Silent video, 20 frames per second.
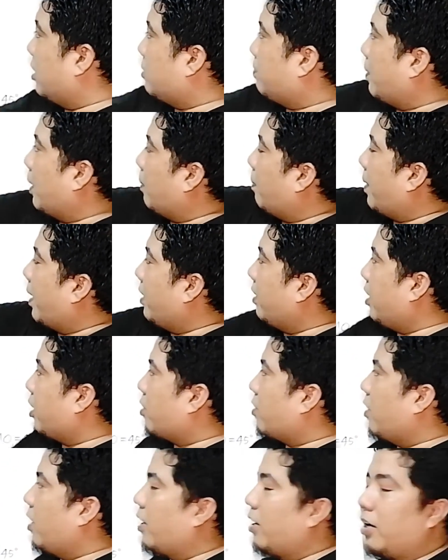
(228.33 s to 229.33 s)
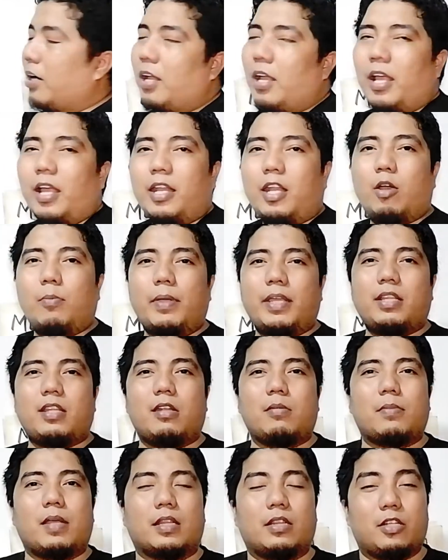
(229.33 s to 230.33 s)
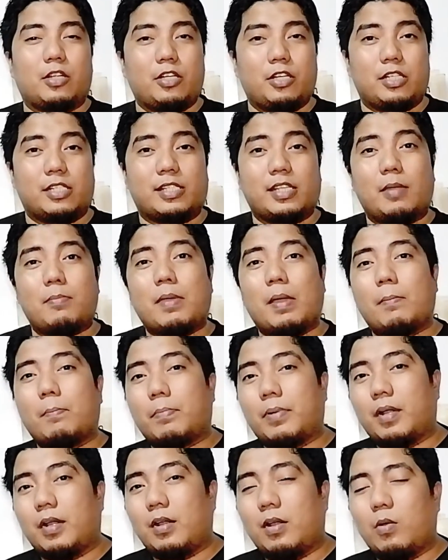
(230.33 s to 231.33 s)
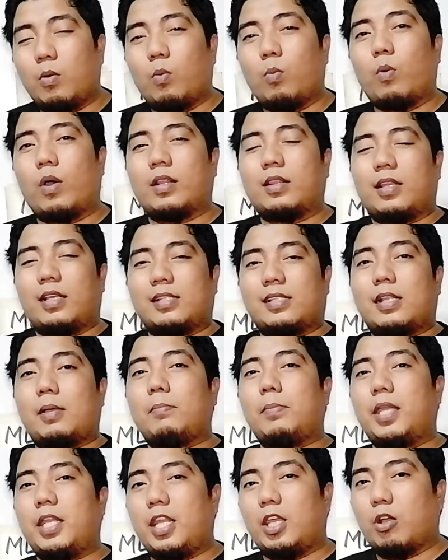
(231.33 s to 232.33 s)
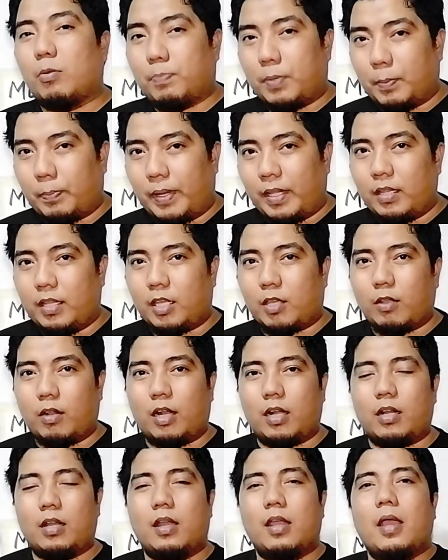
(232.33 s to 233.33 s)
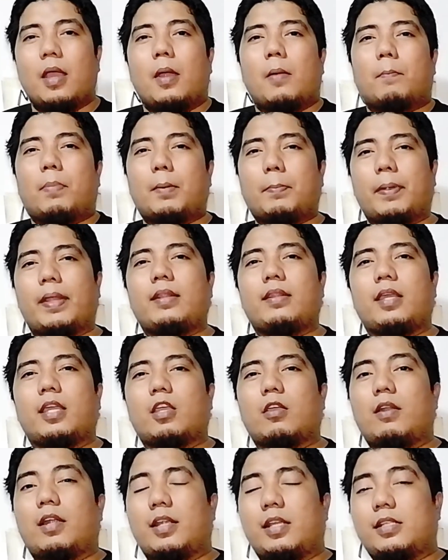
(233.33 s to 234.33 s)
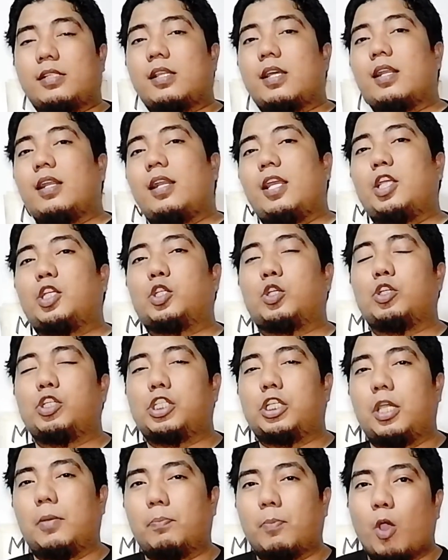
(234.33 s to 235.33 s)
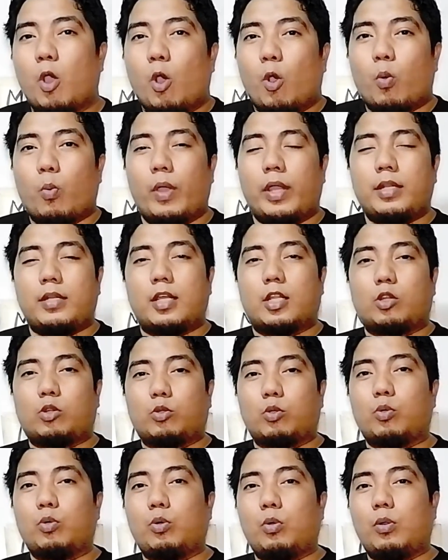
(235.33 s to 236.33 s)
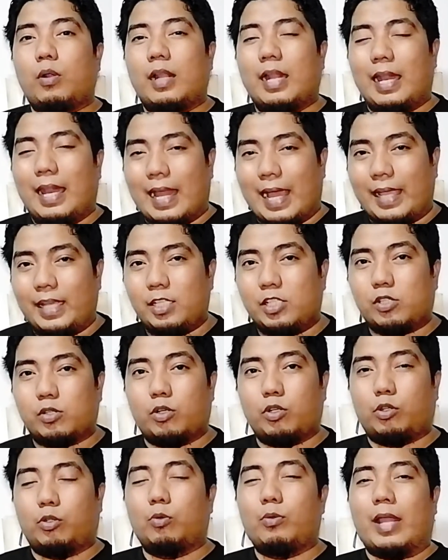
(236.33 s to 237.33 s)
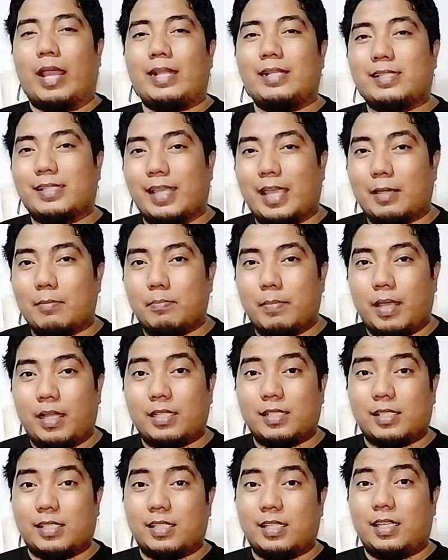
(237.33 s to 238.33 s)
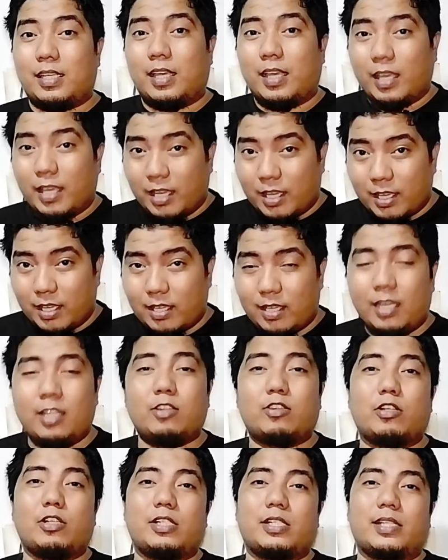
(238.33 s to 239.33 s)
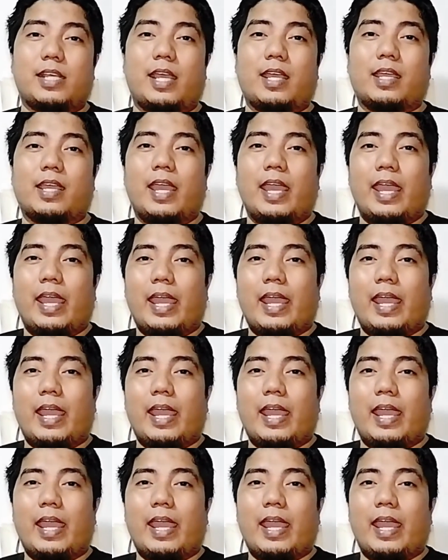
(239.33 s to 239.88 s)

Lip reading: is perpendicular. Now, my dear math learners, remember what is the meaning of perpendicular? Perpendicular is the relationship when the two lines or two line segments intersect